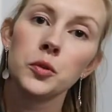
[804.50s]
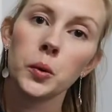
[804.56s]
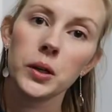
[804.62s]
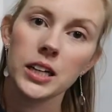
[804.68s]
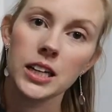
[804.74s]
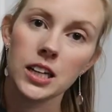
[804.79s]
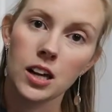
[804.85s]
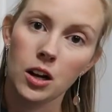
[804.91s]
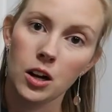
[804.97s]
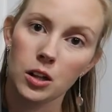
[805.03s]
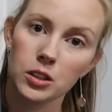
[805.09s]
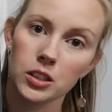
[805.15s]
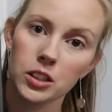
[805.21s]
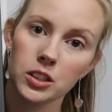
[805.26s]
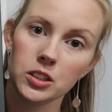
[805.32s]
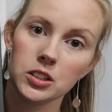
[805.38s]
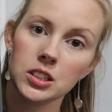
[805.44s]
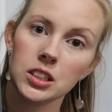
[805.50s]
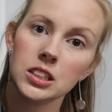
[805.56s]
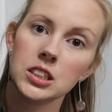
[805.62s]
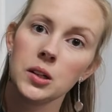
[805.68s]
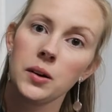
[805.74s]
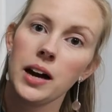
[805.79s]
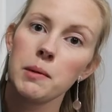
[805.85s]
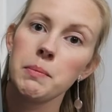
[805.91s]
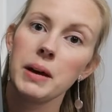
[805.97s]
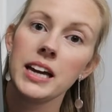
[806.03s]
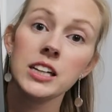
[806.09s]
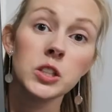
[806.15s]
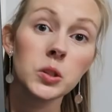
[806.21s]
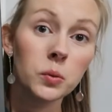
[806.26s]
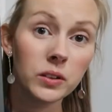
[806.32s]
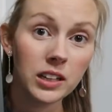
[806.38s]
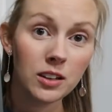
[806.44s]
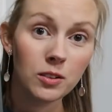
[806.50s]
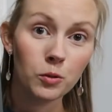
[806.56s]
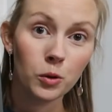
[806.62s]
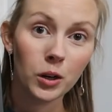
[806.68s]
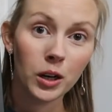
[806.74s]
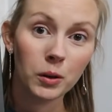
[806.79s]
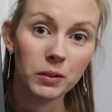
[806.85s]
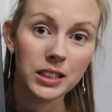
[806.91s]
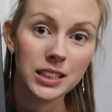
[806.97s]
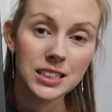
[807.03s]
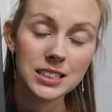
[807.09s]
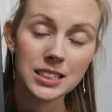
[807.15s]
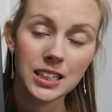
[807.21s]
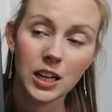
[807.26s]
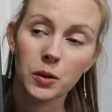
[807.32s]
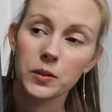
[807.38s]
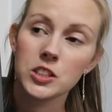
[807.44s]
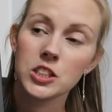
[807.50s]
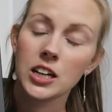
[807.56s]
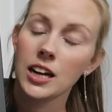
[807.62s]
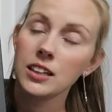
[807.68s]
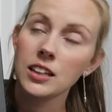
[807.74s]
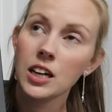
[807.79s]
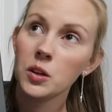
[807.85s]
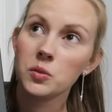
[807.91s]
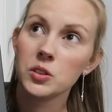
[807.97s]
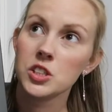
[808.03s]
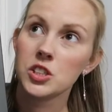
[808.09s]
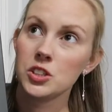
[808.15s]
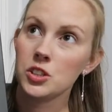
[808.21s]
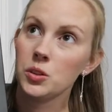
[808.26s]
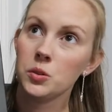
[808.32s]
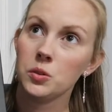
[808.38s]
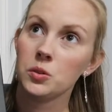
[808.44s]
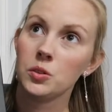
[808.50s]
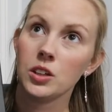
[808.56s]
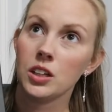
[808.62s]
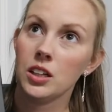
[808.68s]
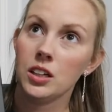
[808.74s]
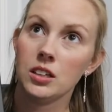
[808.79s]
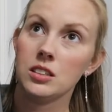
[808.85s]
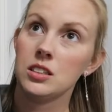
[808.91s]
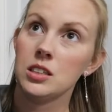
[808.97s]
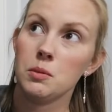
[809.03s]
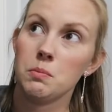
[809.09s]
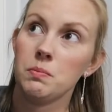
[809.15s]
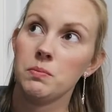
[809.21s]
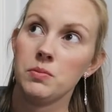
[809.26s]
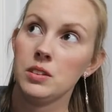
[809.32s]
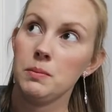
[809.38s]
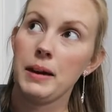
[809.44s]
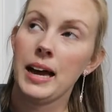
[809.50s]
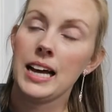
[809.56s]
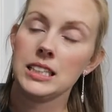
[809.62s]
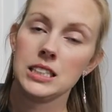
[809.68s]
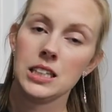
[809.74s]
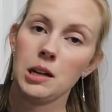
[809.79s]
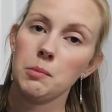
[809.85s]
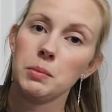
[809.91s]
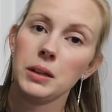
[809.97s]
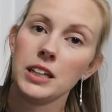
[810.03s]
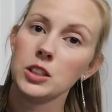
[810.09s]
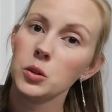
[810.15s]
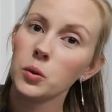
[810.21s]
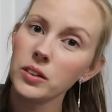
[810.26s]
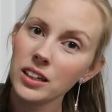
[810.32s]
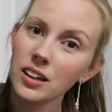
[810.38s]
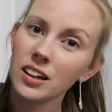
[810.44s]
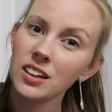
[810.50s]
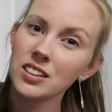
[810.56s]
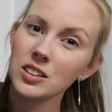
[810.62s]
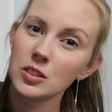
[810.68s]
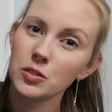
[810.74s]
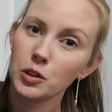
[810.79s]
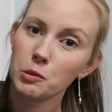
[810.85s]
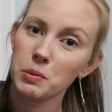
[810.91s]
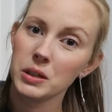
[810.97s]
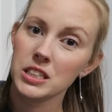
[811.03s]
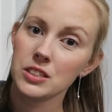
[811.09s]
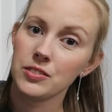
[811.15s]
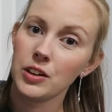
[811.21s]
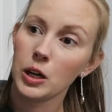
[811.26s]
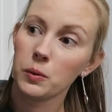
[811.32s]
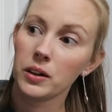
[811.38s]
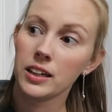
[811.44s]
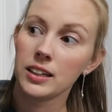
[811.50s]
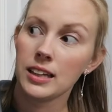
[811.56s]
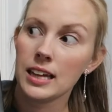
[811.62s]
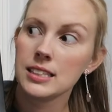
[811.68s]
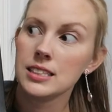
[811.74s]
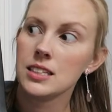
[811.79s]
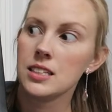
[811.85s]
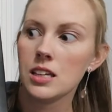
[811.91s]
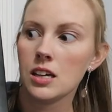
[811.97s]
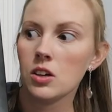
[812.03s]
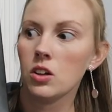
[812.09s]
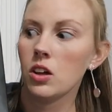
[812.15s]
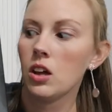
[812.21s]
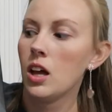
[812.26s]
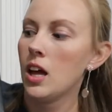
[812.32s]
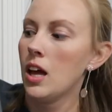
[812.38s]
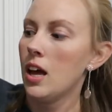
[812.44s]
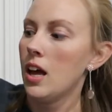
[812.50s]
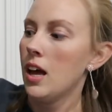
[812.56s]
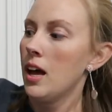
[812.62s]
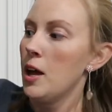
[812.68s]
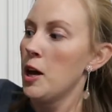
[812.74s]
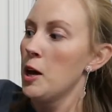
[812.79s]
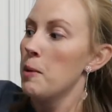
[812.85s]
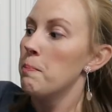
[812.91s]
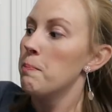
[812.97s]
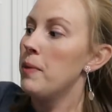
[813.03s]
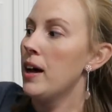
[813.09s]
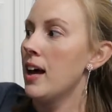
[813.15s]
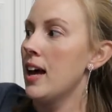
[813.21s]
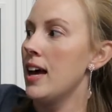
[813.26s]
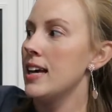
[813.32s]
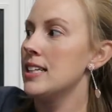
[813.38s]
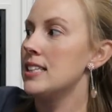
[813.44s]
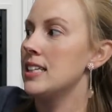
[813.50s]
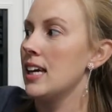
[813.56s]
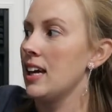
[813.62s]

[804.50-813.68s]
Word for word: $40, so I paid $20 for it with the sale, which I thought was too good to pass up. Like $20 for a piece of artwork, that's a deal. But